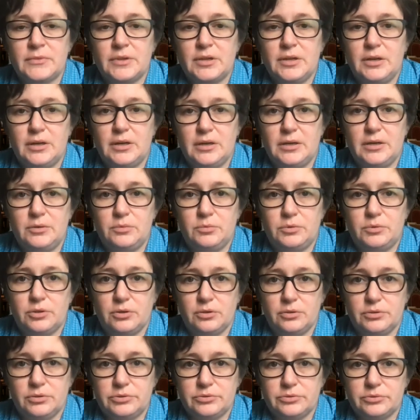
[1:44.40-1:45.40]
I would
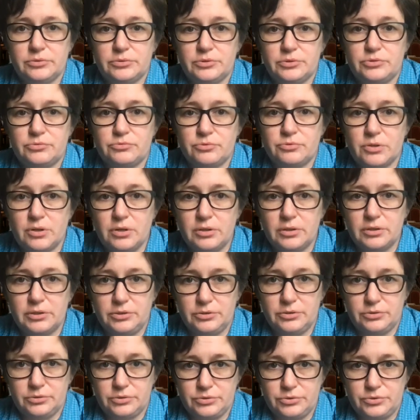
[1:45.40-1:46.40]
also
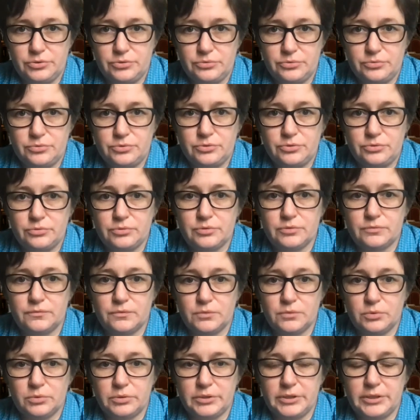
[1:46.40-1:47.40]
strongly urge you to
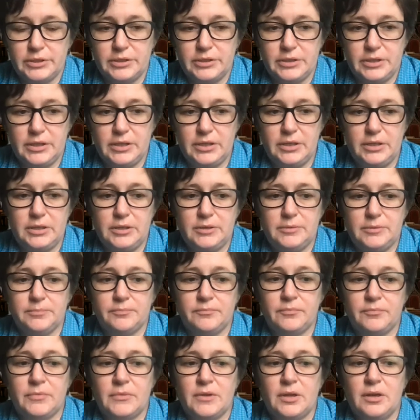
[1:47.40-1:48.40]
avoid any
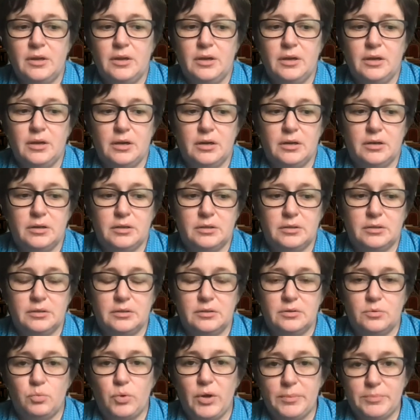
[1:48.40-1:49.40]

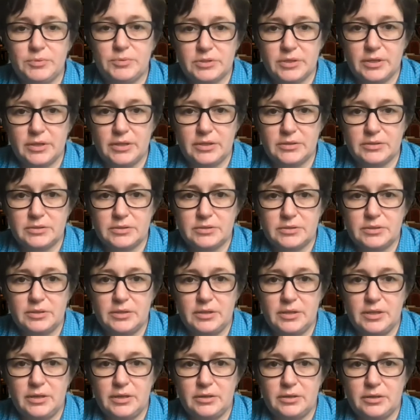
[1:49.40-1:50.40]
websites
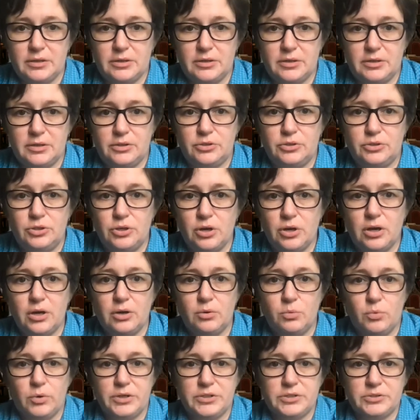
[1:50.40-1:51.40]
that are
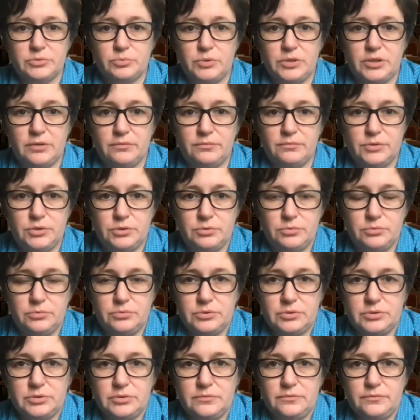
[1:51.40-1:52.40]
not ones we have
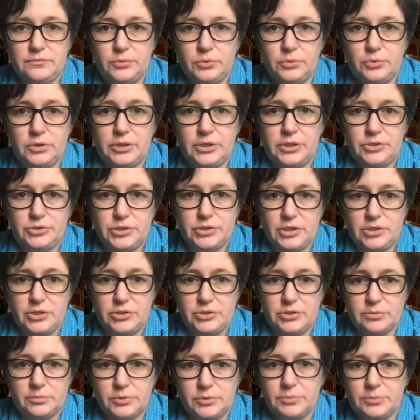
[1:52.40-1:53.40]
used for
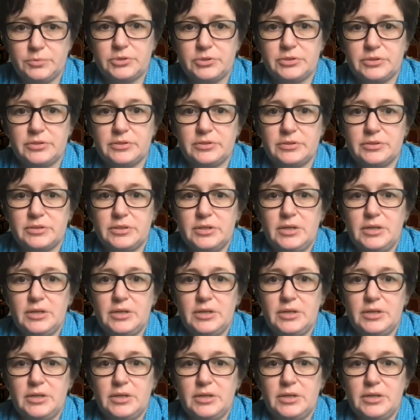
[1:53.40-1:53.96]
educational purposes